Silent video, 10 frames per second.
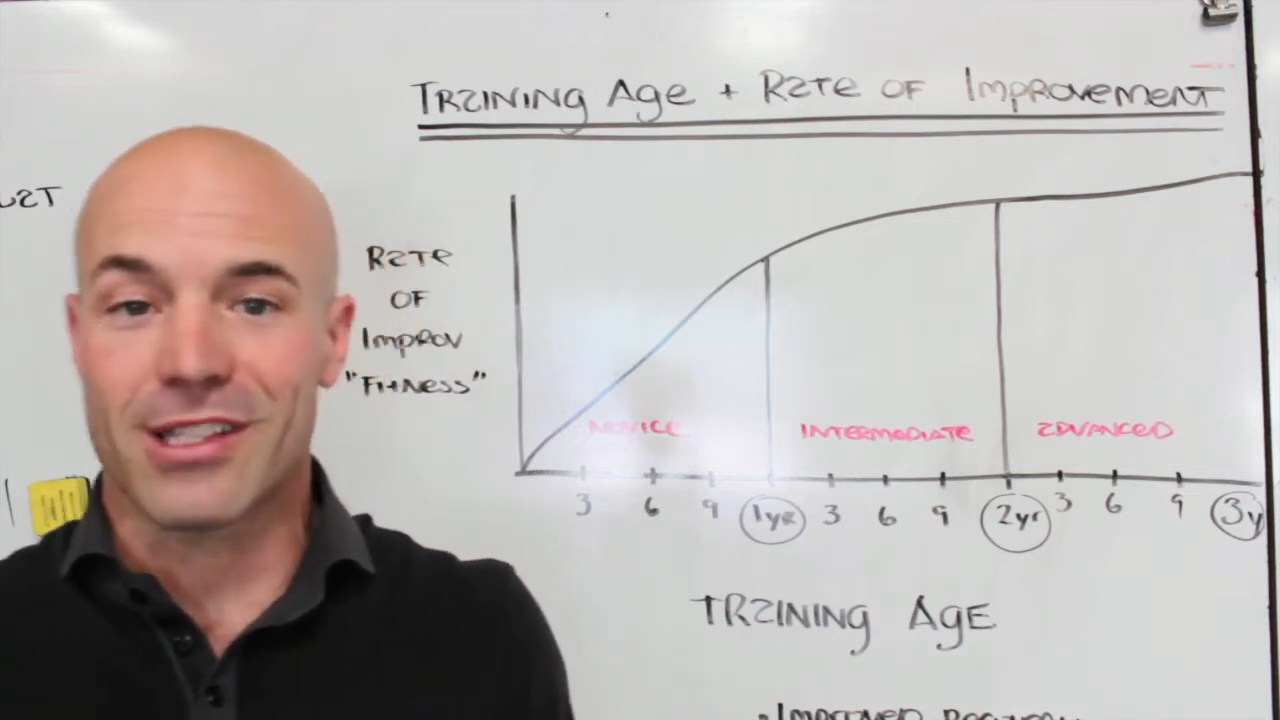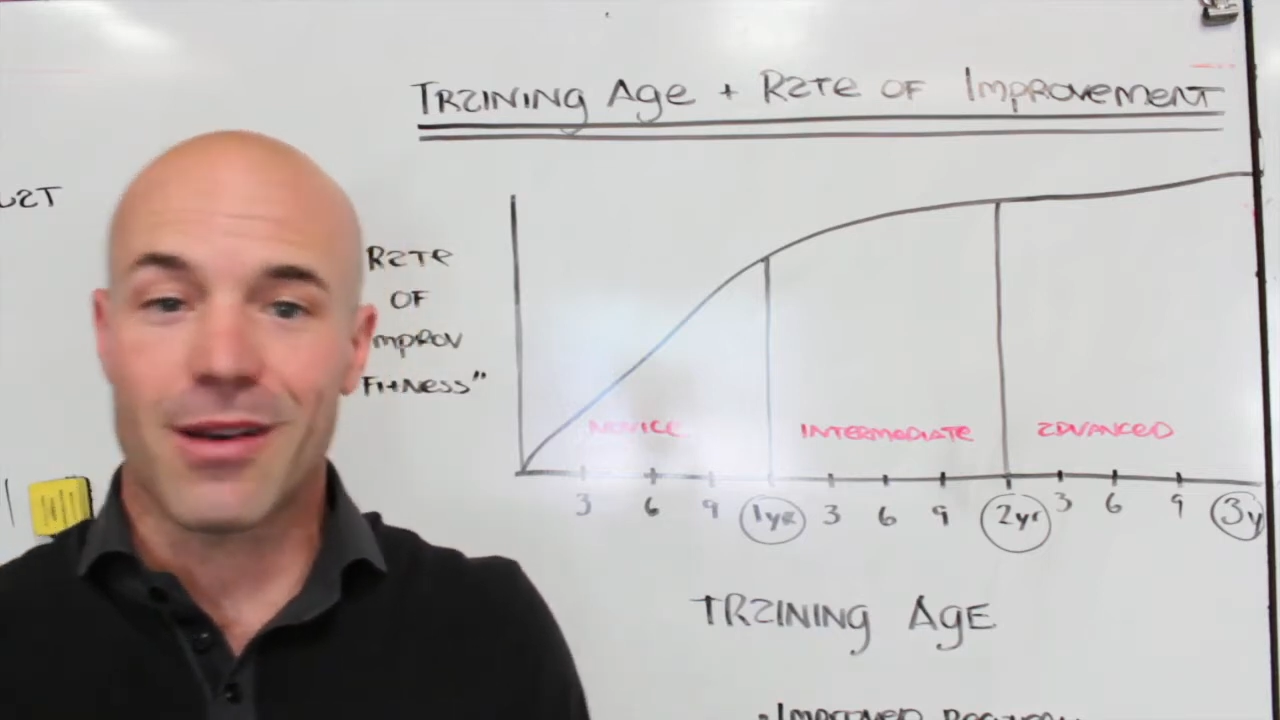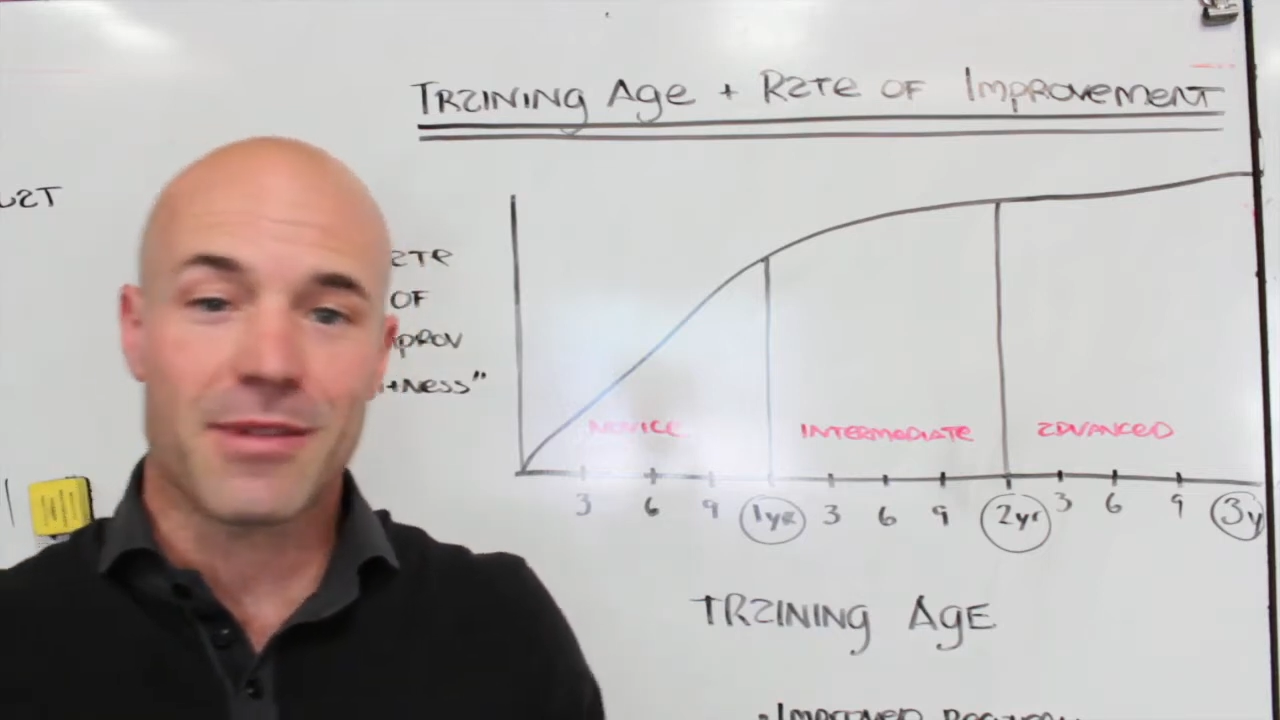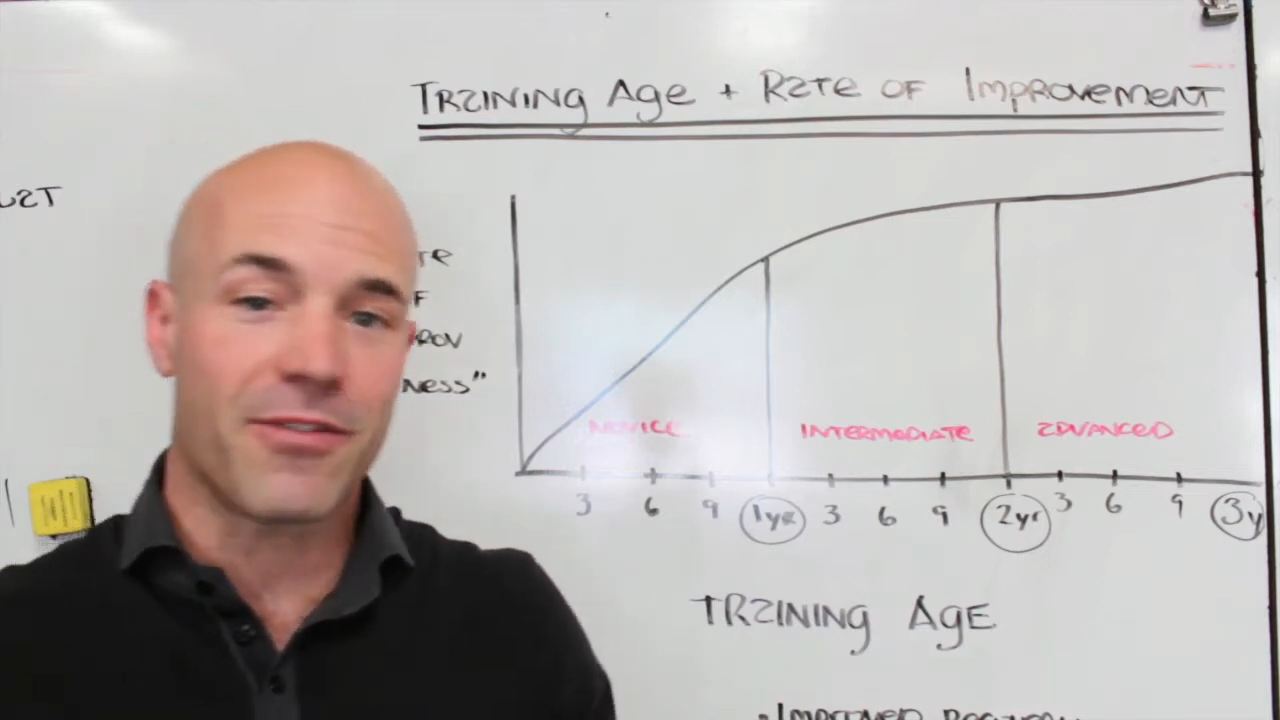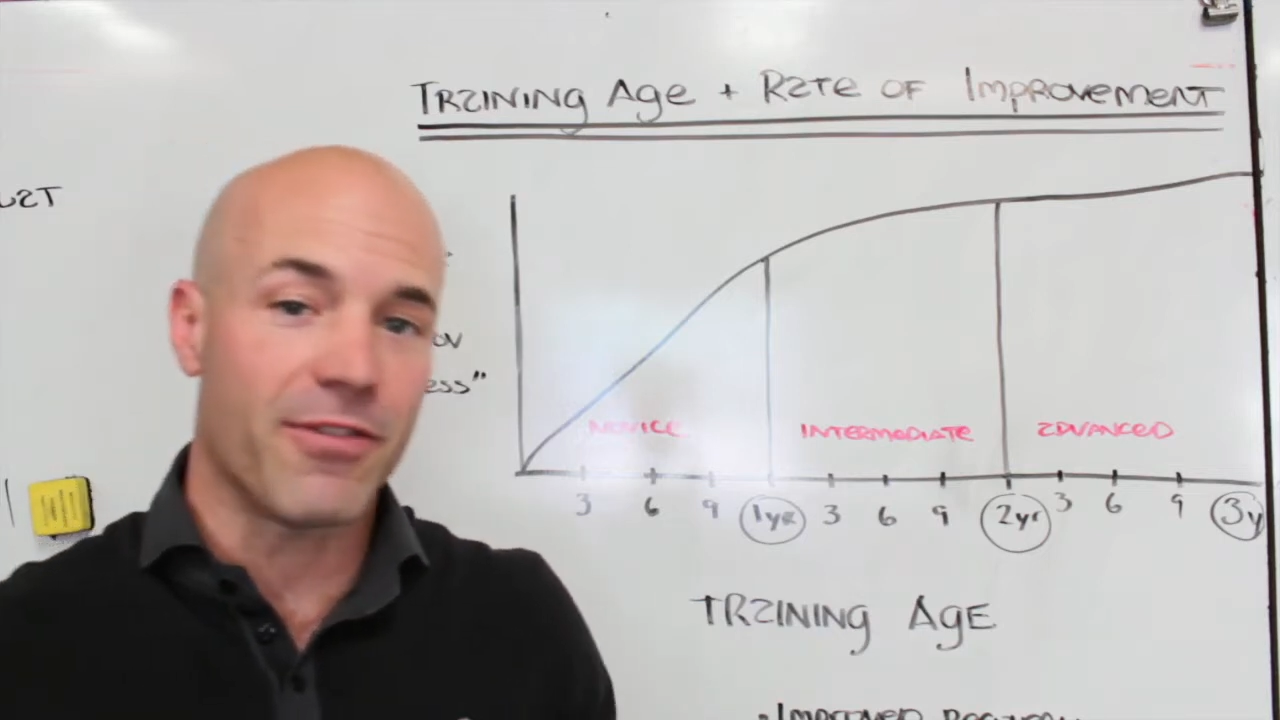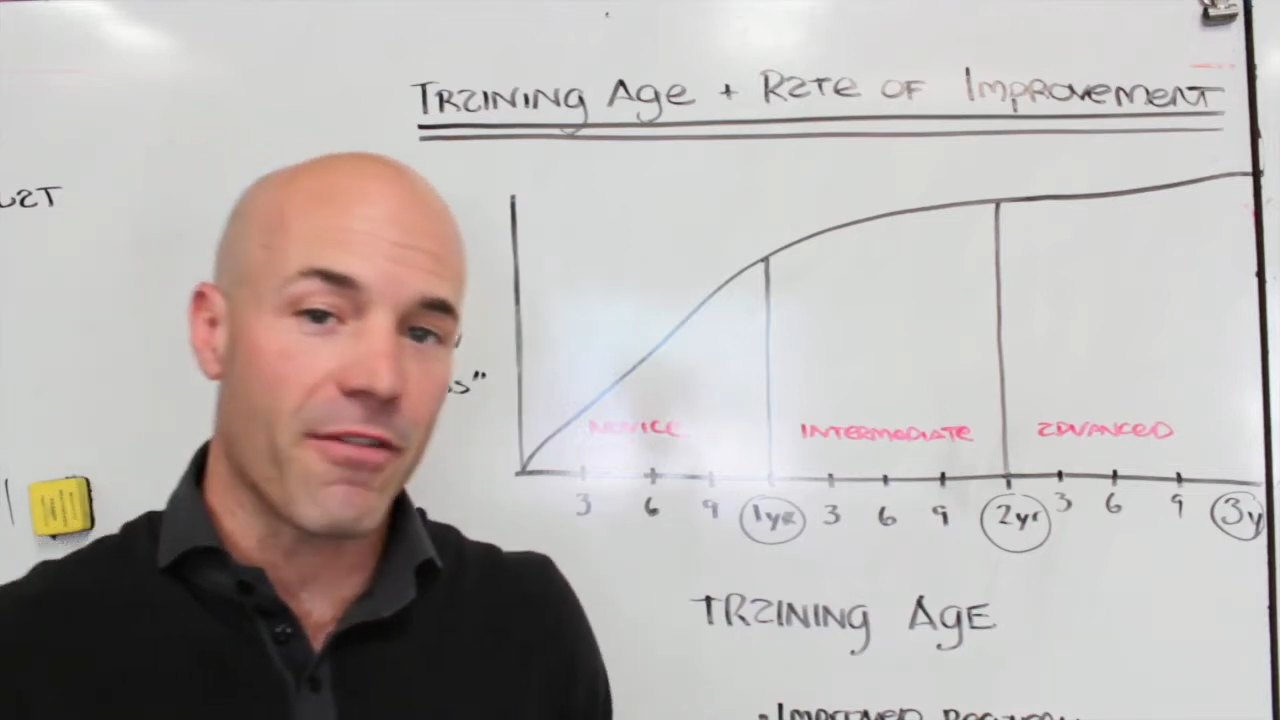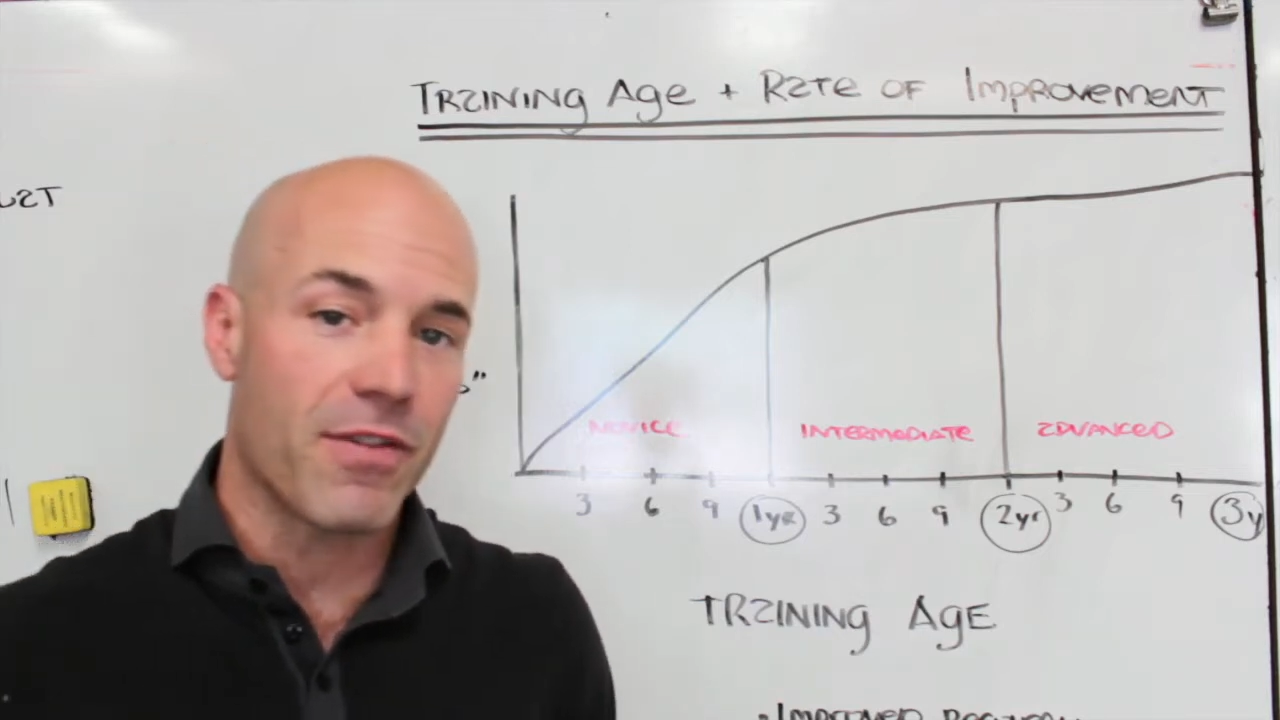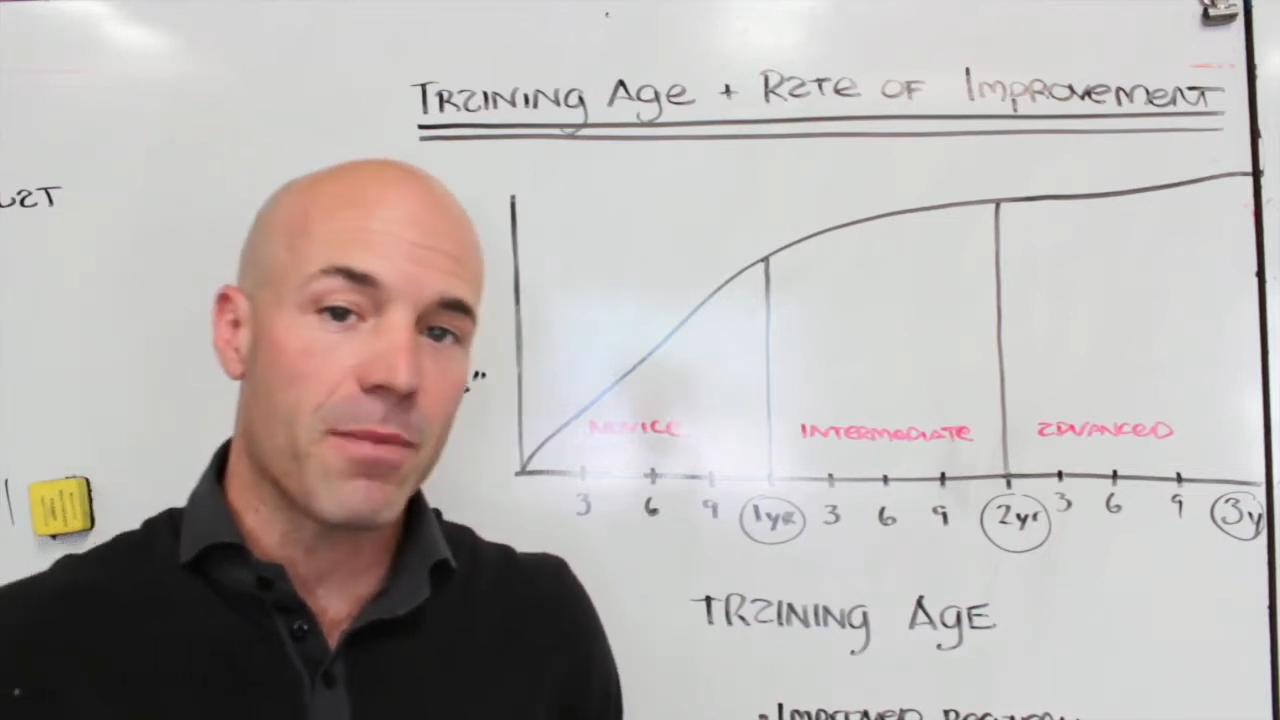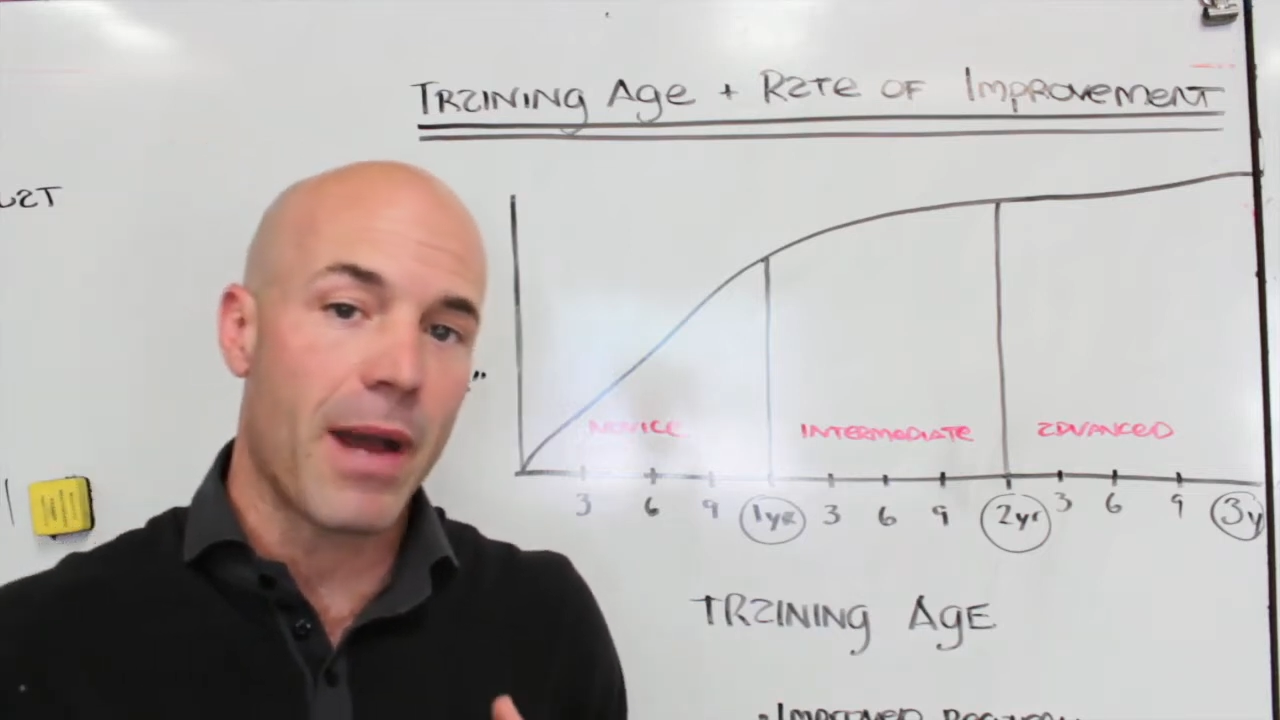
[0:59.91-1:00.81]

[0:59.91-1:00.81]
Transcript: sometimes 50